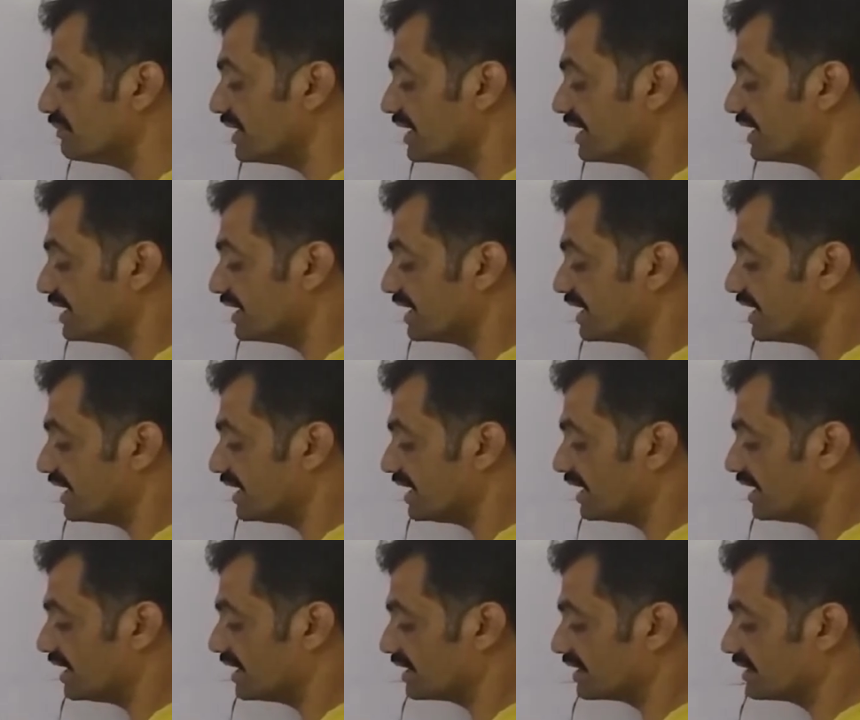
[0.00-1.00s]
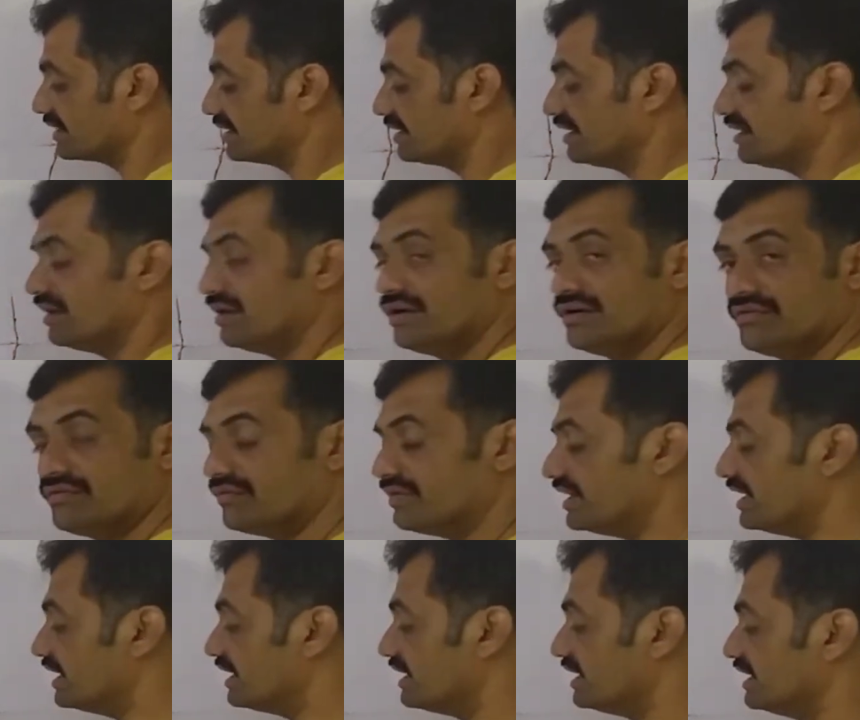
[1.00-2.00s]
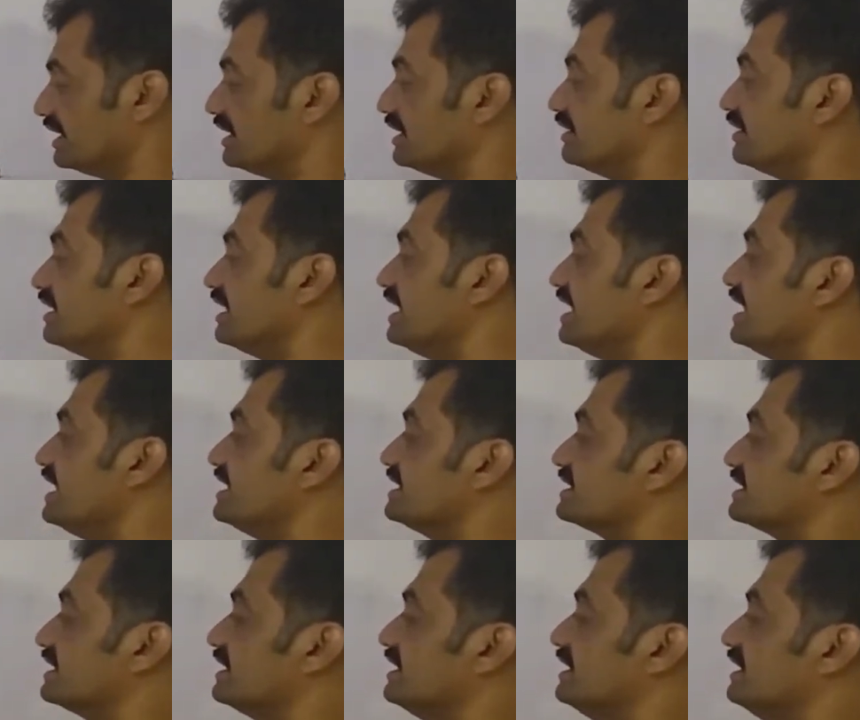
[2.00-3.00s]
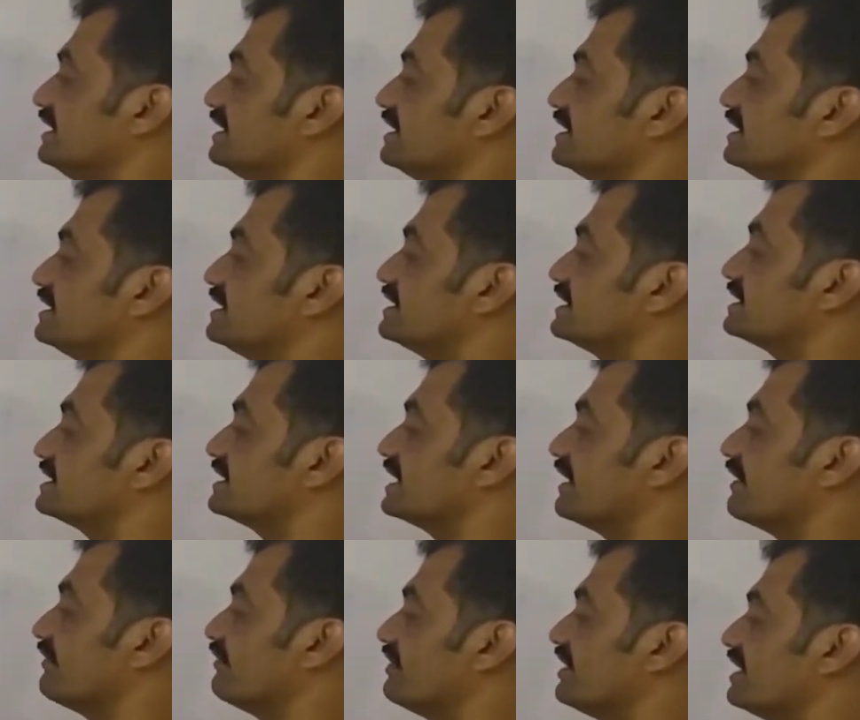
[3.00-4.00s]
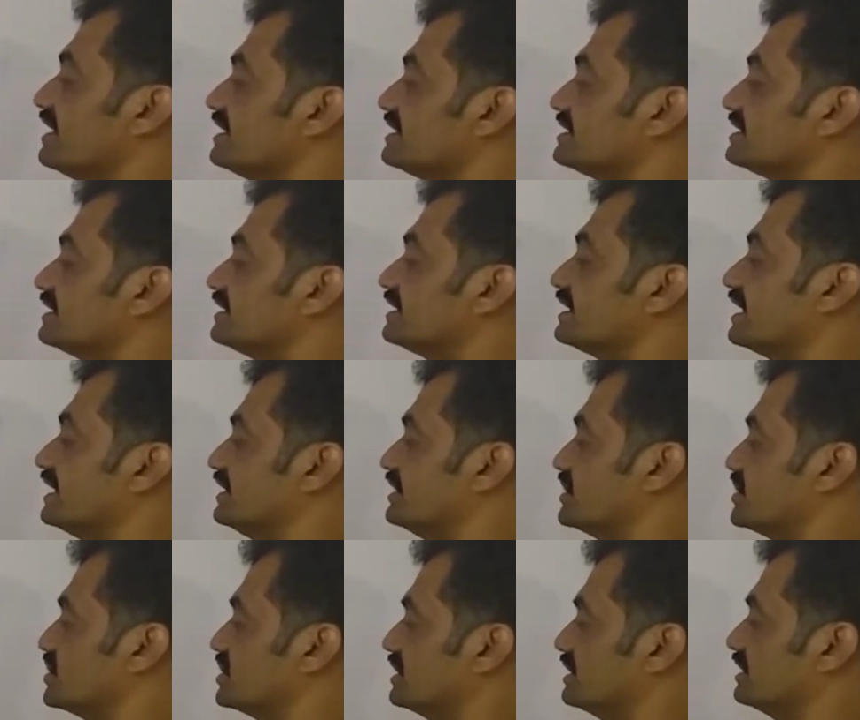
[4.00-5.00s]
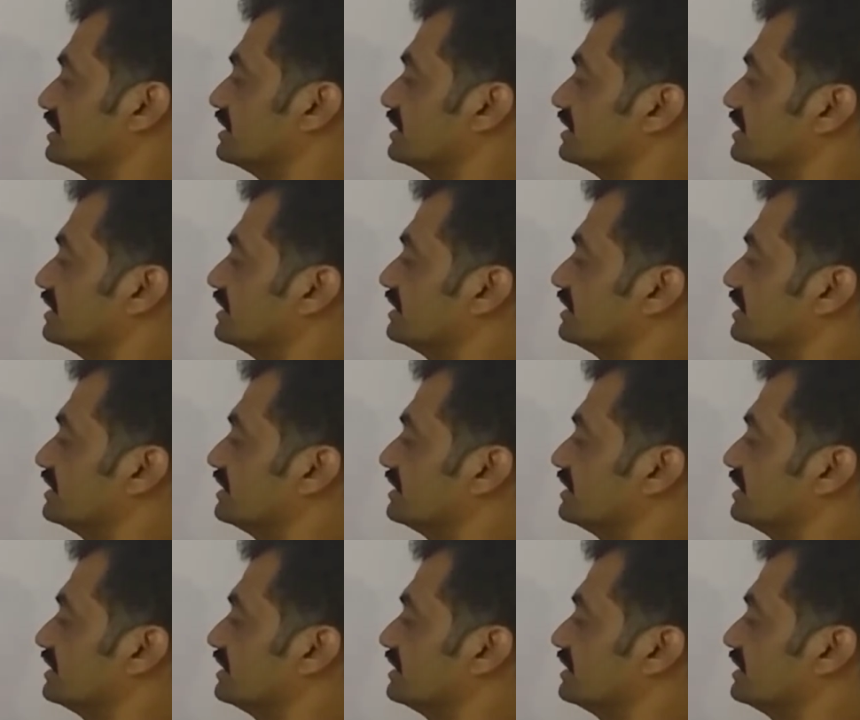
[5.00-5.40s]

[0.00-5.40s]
by R, where T is a surface tension.